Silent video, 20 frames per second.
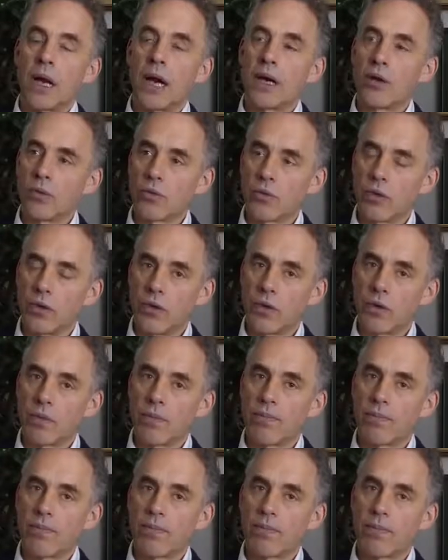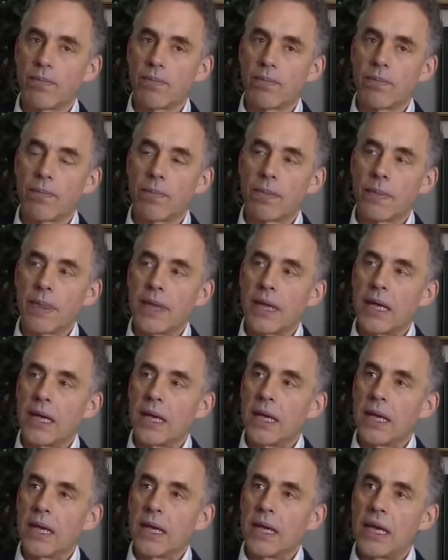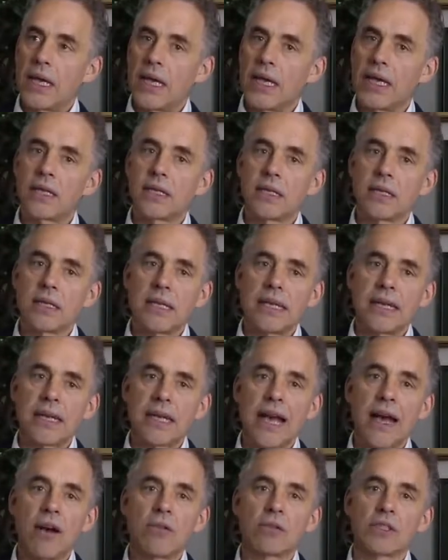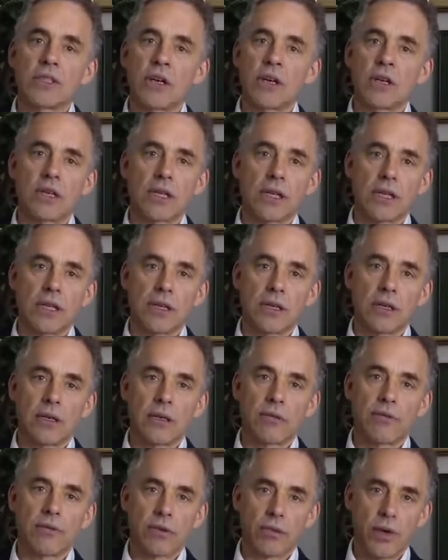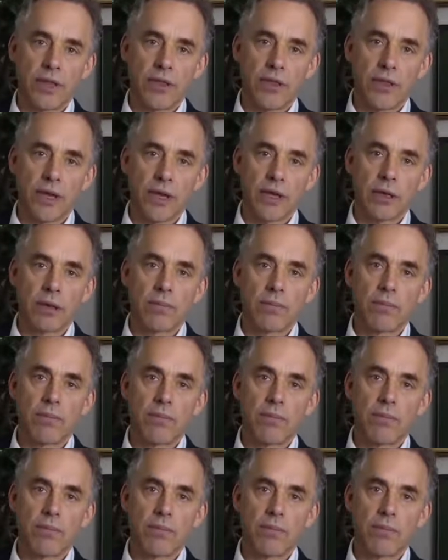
I don't know. The accounts aren't clear, for one thing.